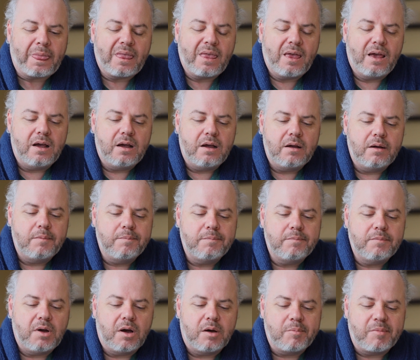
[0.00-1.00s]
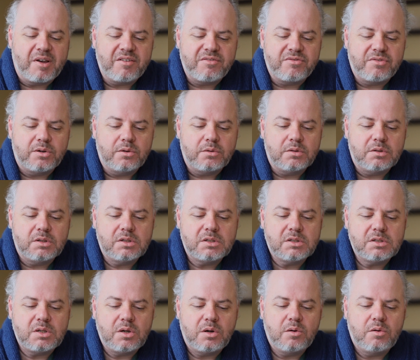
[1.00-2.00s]
on my phone.
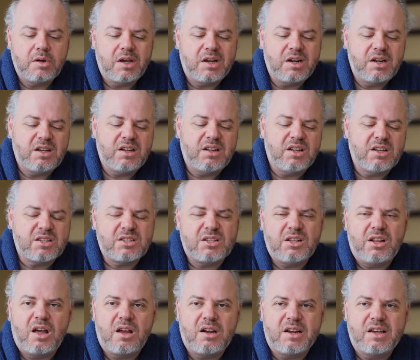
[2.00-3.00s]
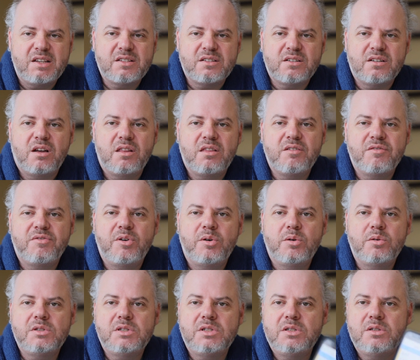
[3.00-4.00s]
So, and it looks a lot nicer on the
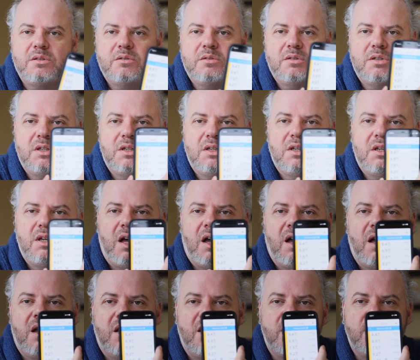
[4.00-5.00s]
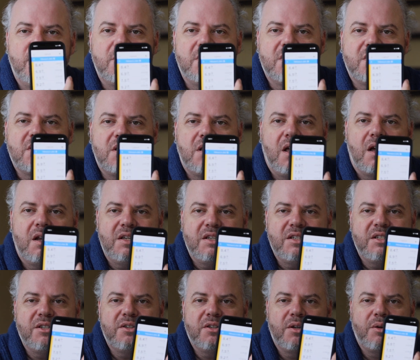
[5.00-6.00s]
phone too. It's a lot
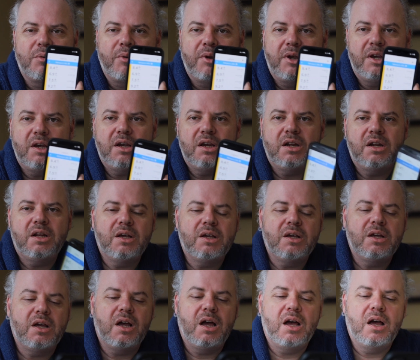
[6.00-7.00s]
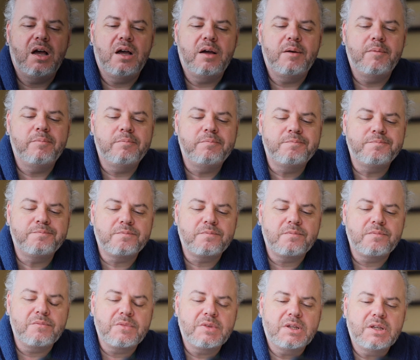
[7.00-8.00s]
easier to read. So I'm
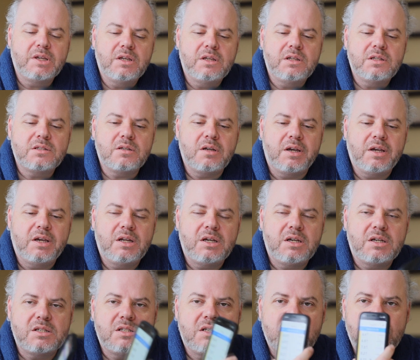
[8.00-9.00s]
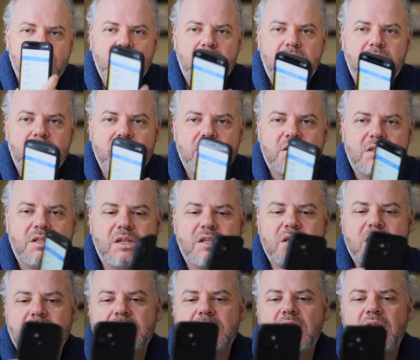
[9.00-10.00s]
going to continue to use
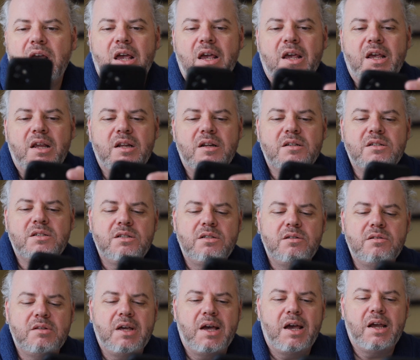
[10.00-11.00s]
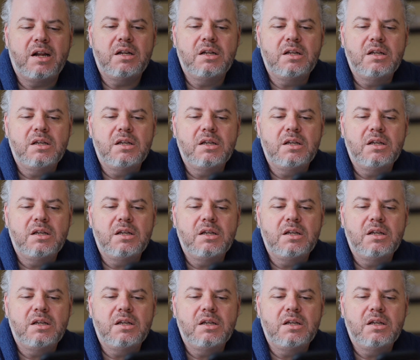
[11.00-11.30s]
this, and to do that,